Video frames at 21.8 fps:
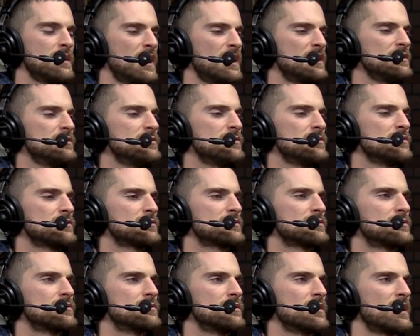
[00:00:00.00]
How do you do
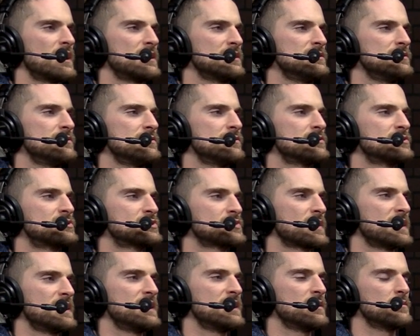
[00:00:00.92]
your How do you do your
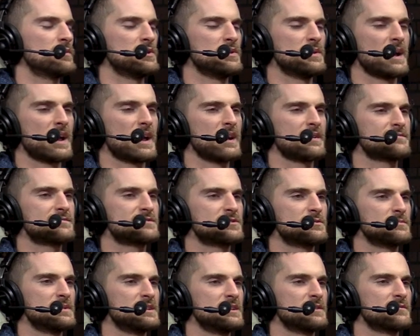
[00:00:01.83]
training when you have
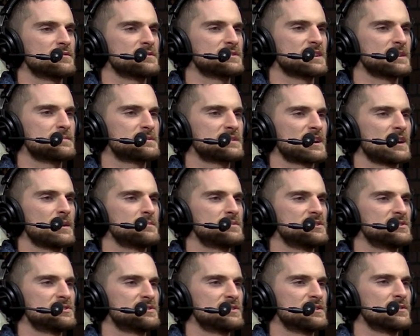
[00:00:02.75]
so many different types of
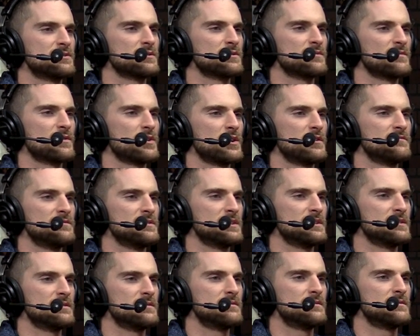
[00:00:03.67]
competition that you're involved
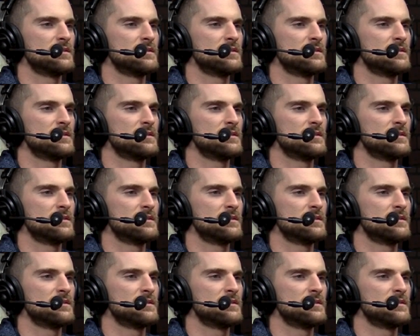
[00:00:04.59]
in?